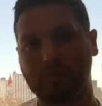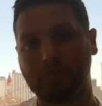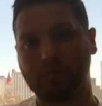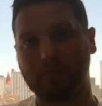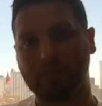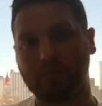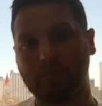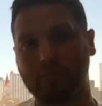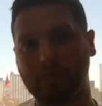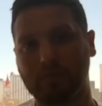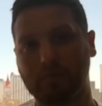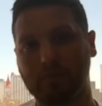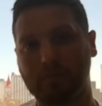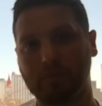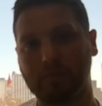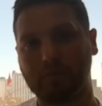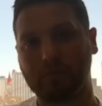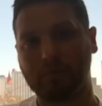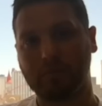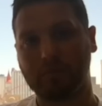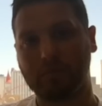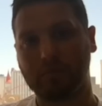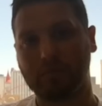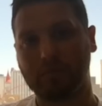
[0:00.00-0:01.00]

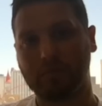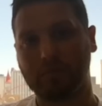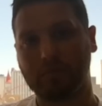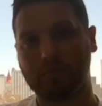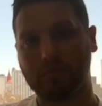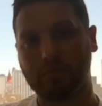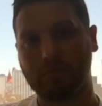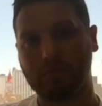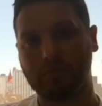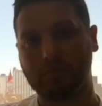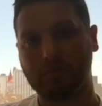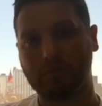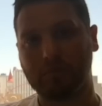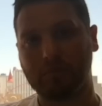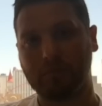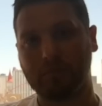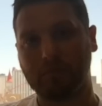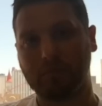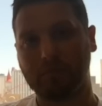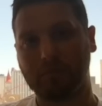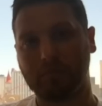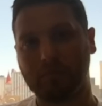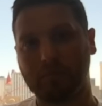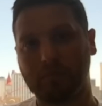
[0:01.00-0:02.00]

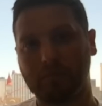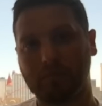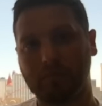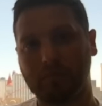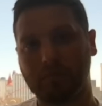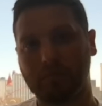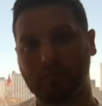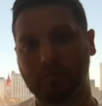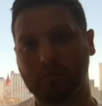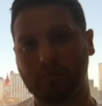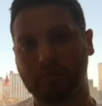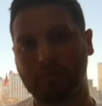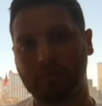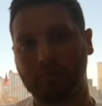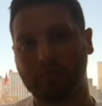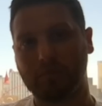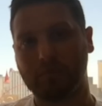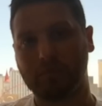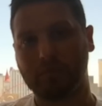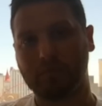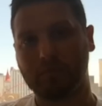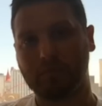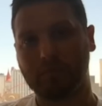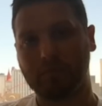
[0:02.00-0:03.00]

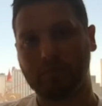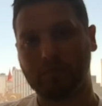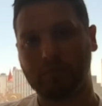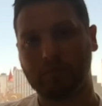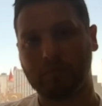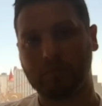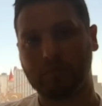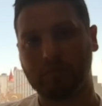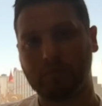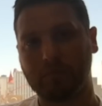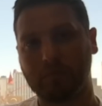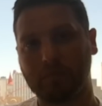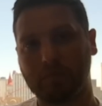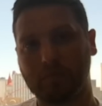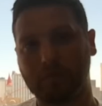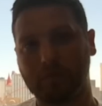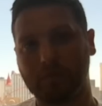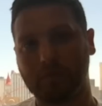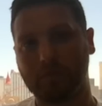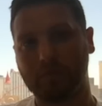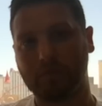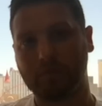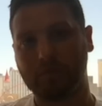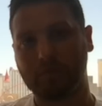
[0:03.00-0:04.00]

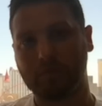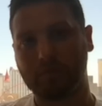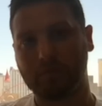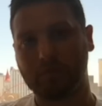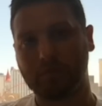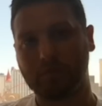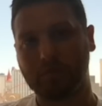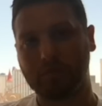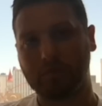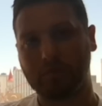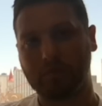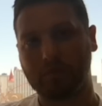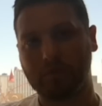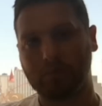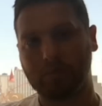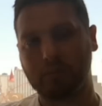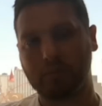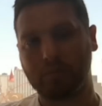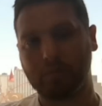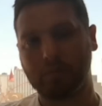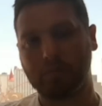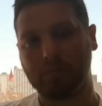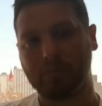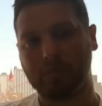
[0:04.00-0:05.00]

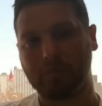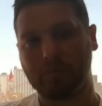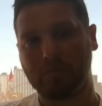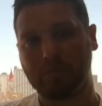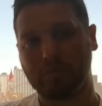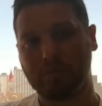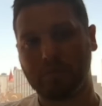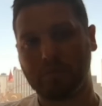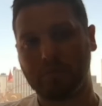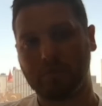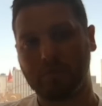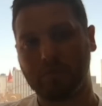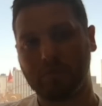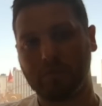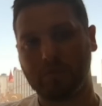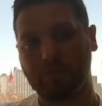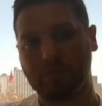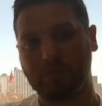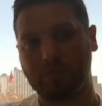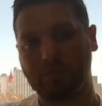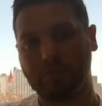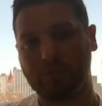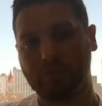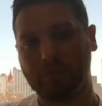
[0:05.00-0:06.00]

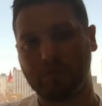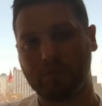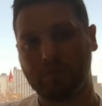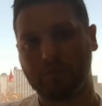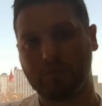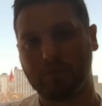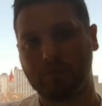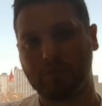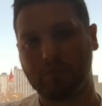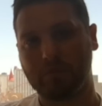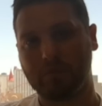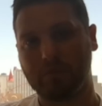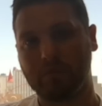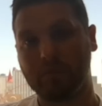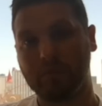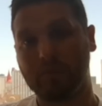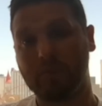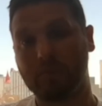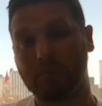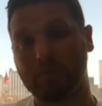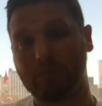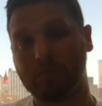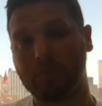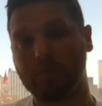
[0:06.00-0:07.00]

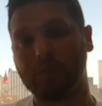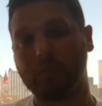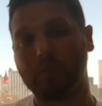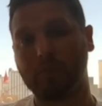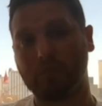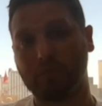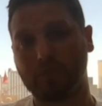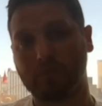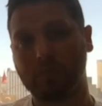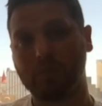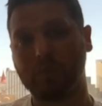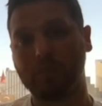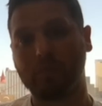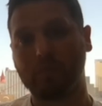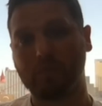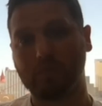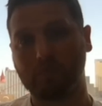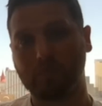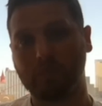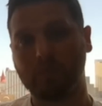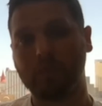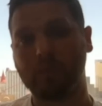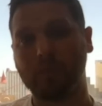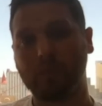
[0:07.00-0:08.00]
(not speaking)